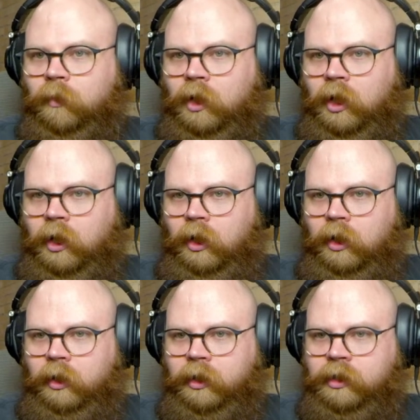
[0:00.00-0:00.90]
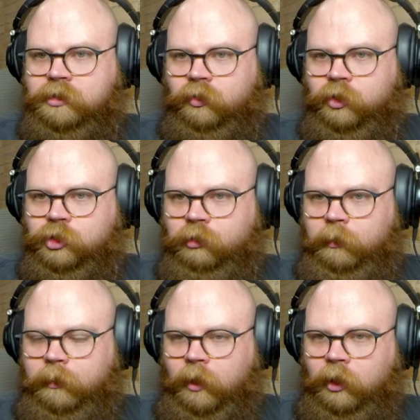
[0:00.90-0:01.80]
Uh, it's only showing
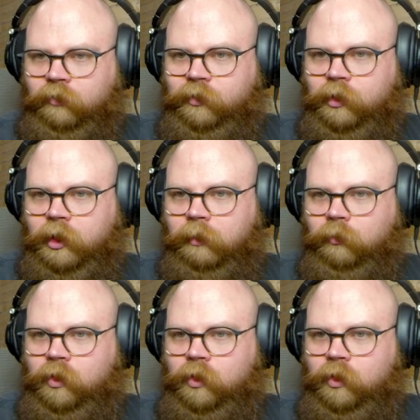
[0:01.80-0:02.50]
me part of your name.